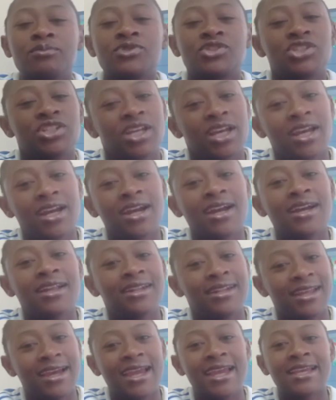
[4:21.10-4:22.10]
Share,
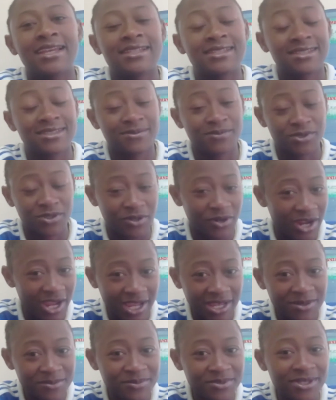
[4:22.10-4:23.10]
like, and
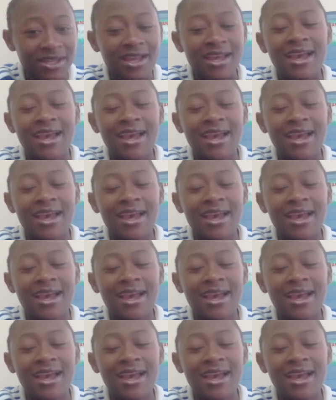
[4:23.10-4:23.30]
subscribe.